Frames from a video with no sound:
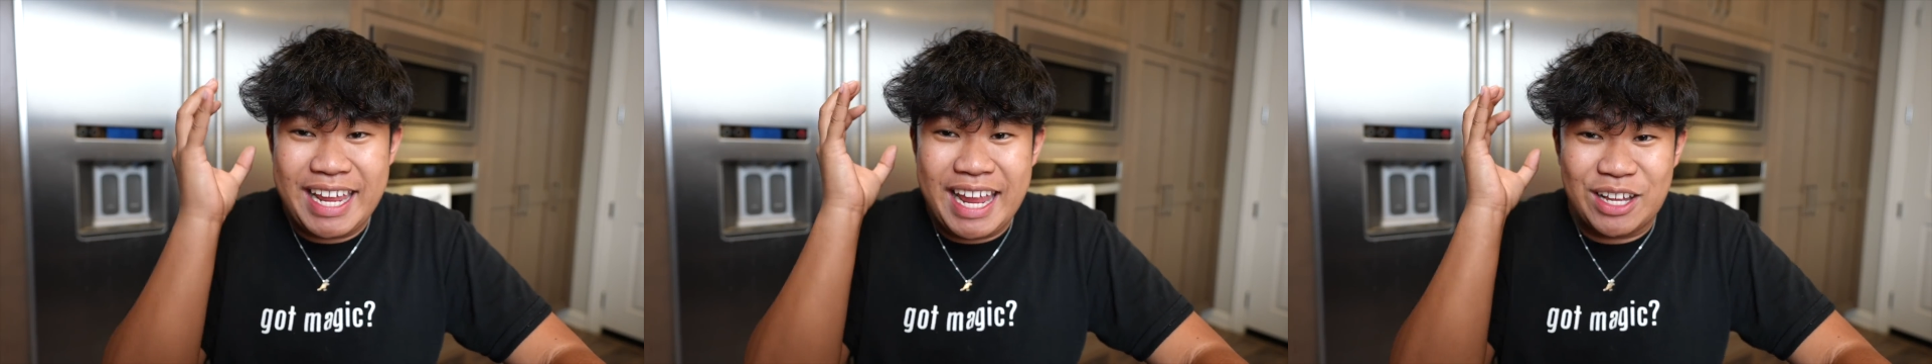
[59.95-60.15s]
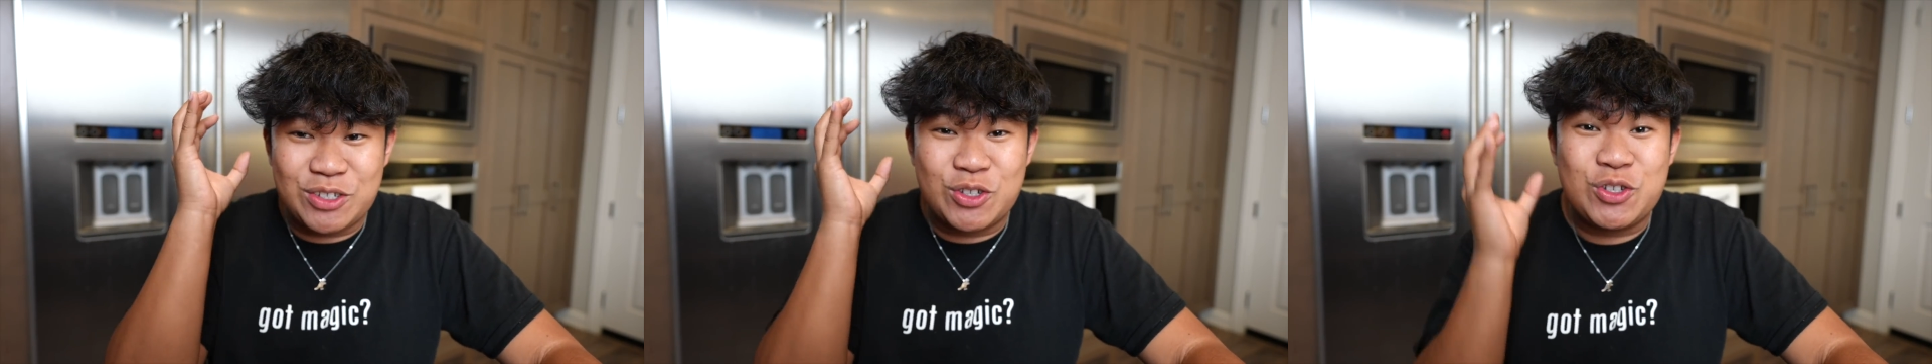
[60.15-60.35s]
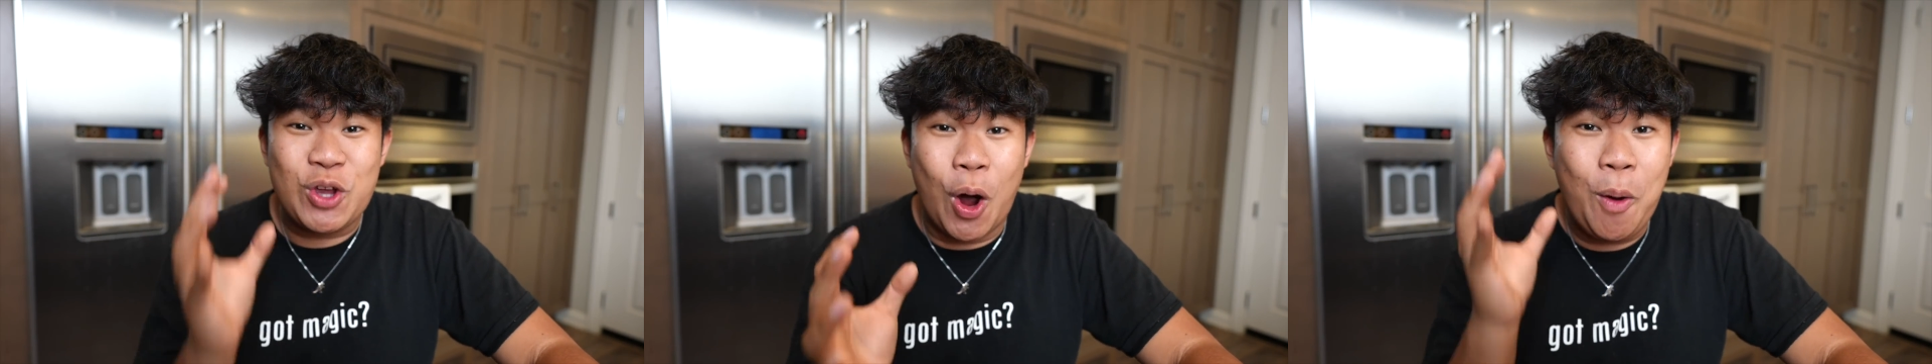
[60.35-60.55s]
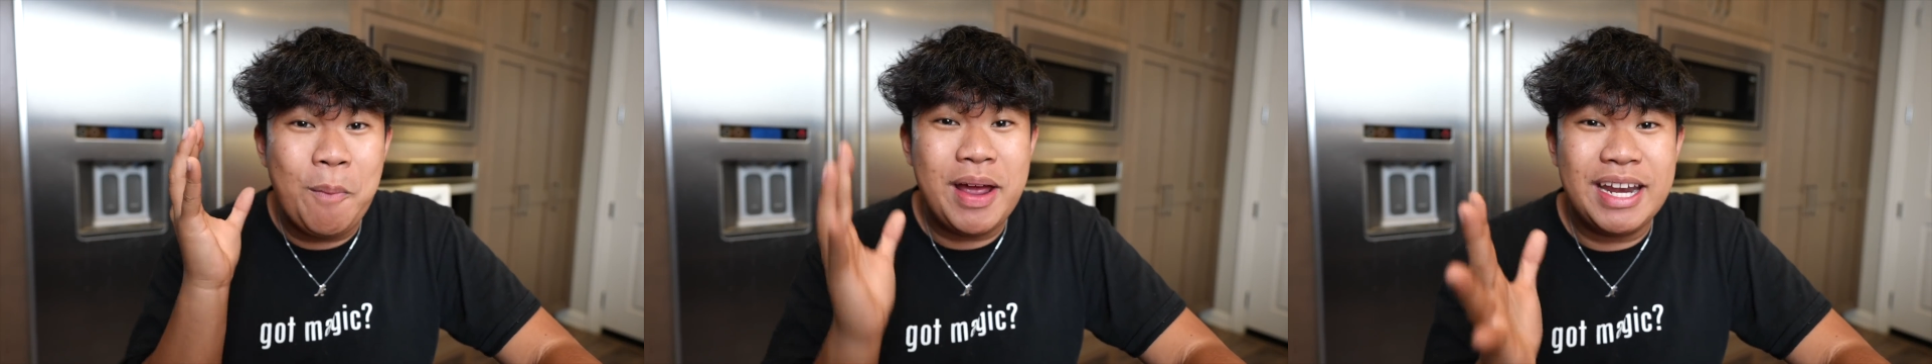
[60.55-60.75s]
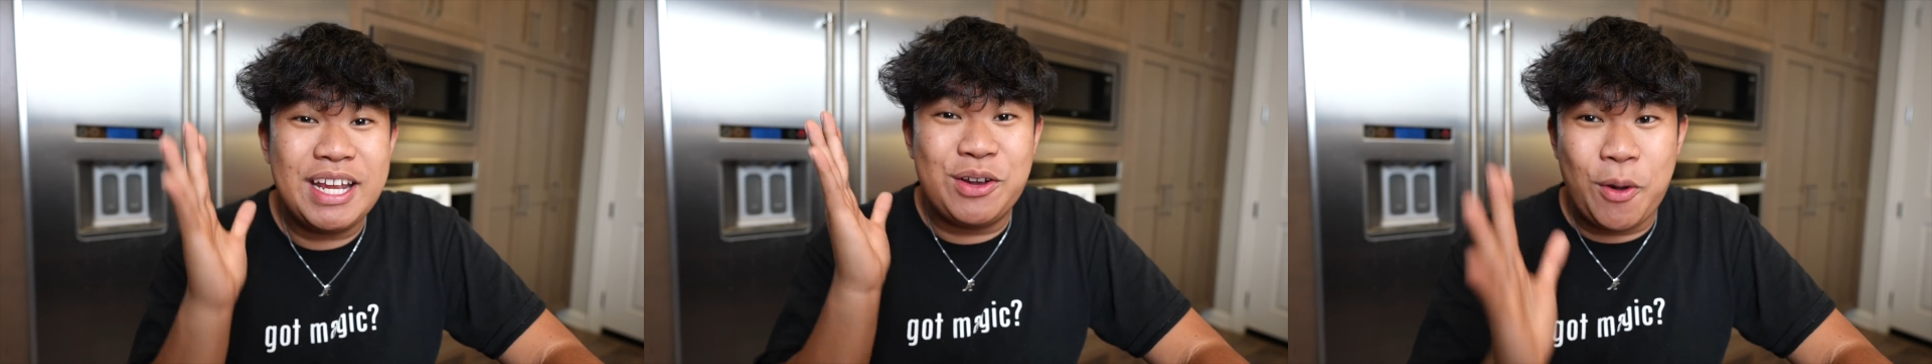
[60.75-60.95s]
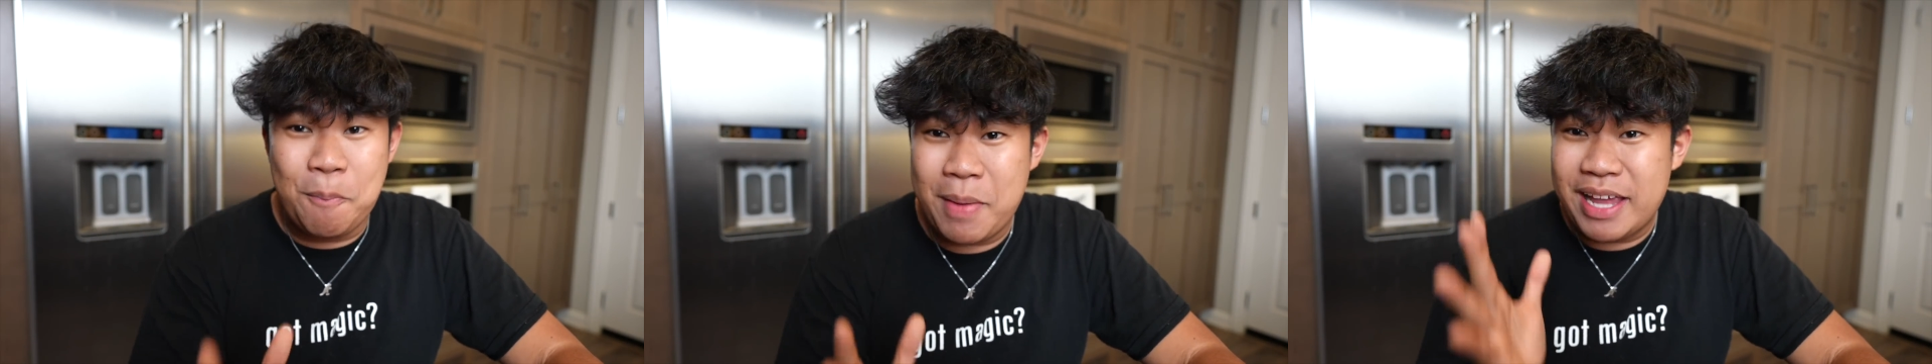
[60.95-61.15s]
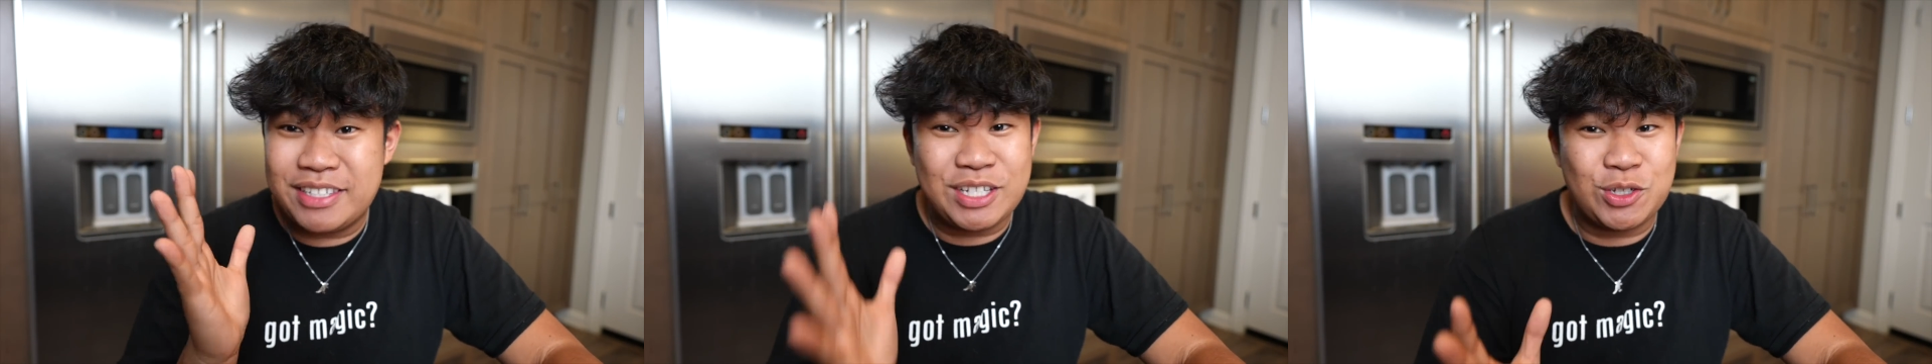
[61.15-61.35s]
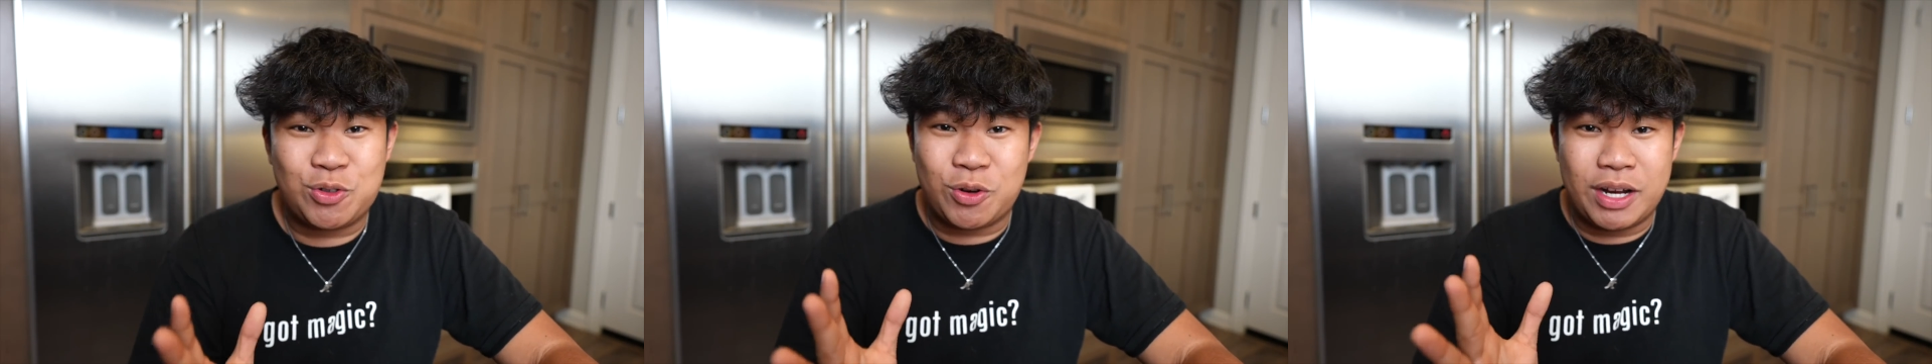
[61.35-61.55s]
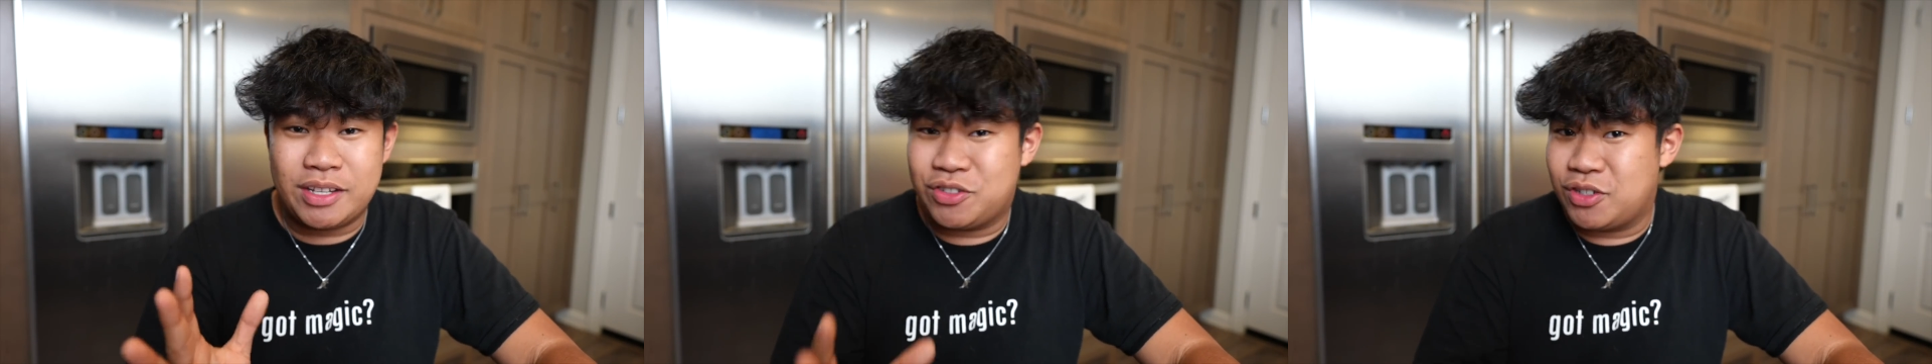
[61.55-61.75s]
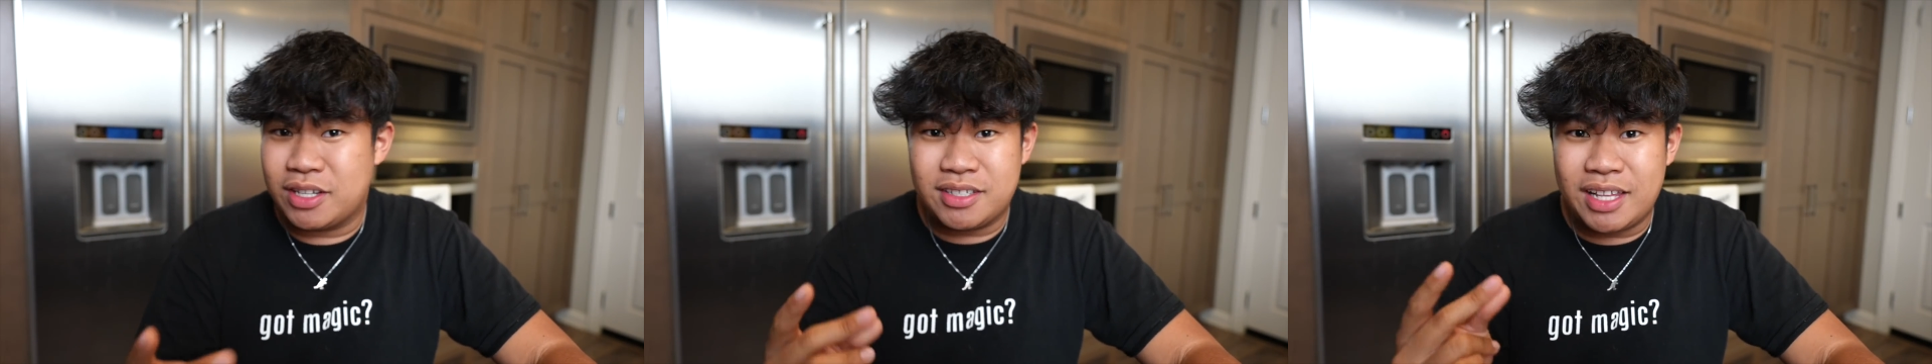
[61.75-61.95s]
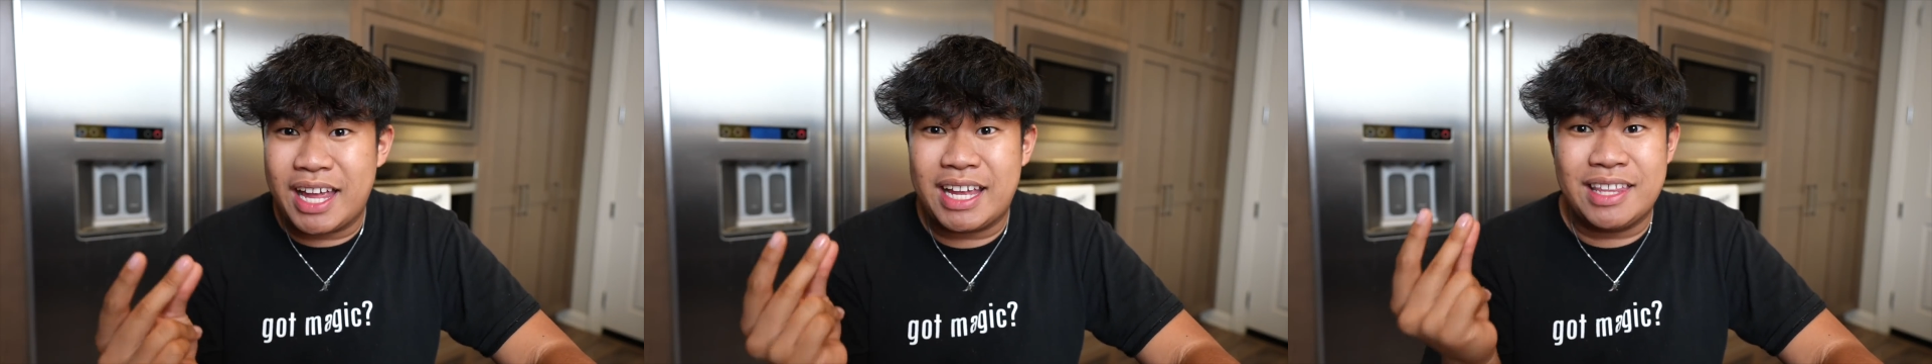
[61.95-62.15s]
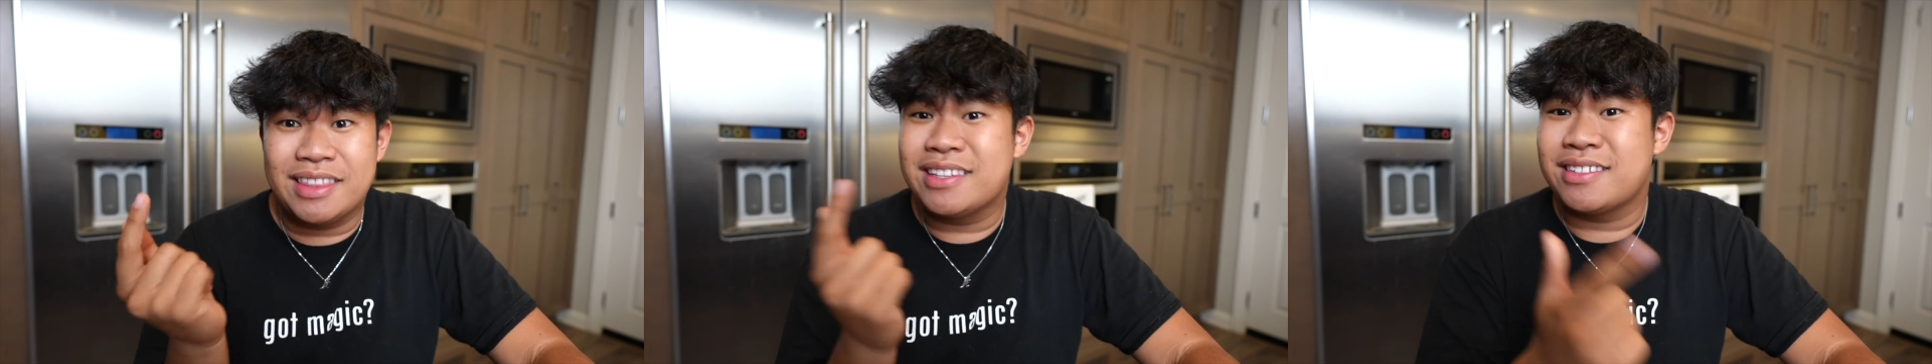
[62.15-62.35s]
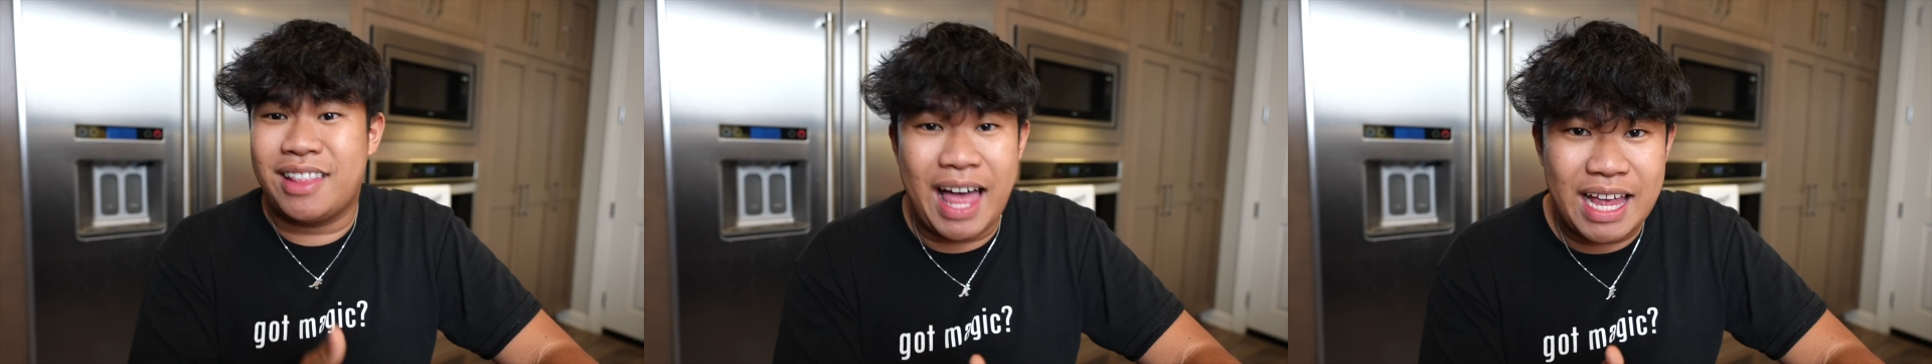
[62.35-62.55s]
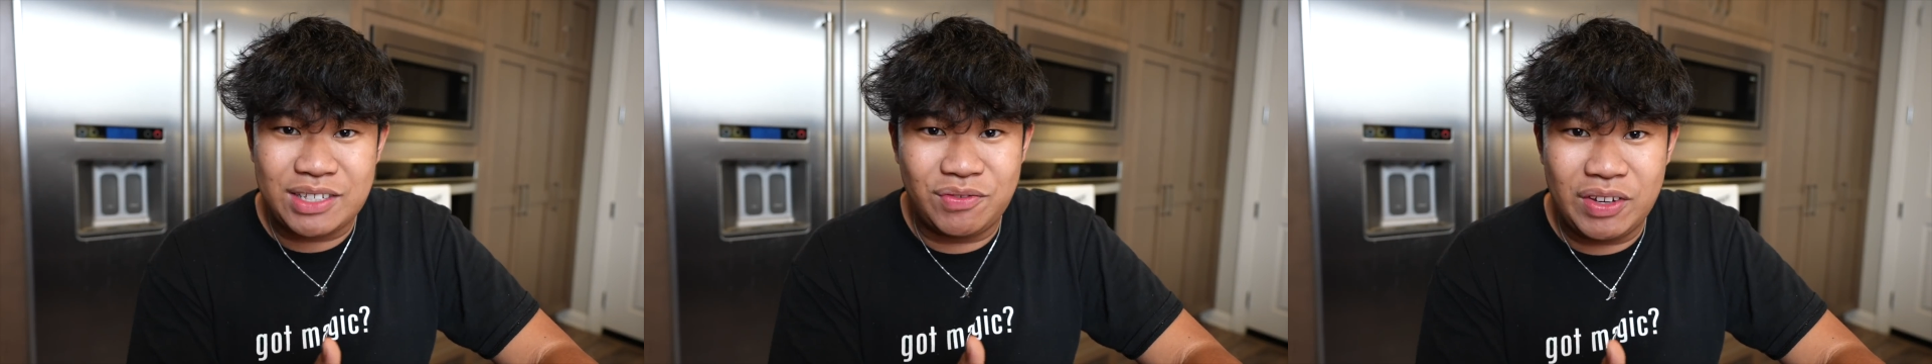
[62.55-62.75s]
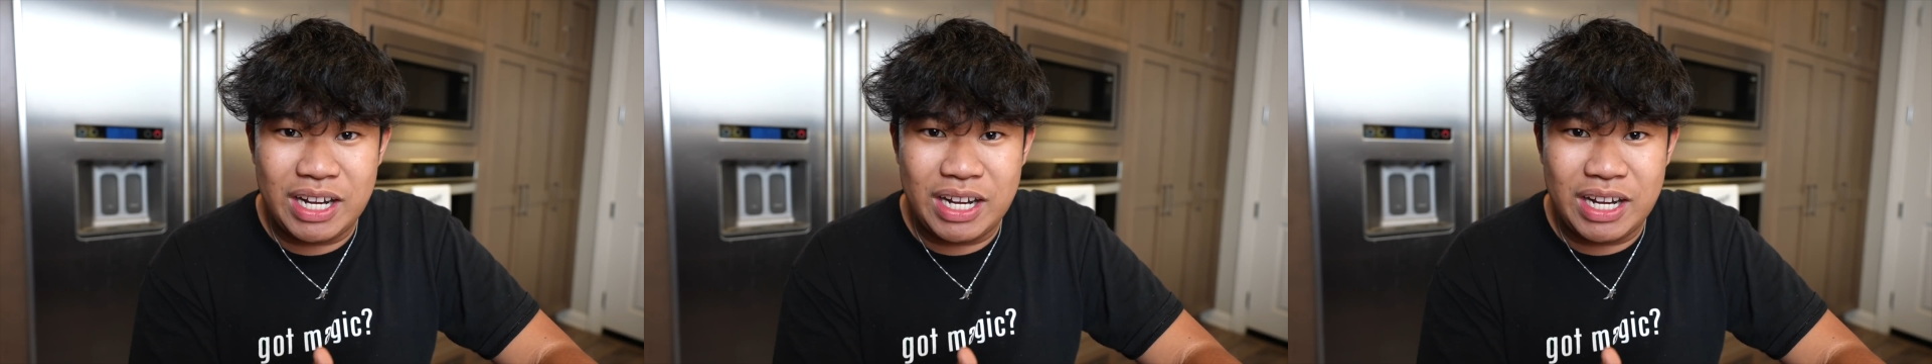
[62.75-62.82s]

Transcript: He has so many amazing tricks, just like in this last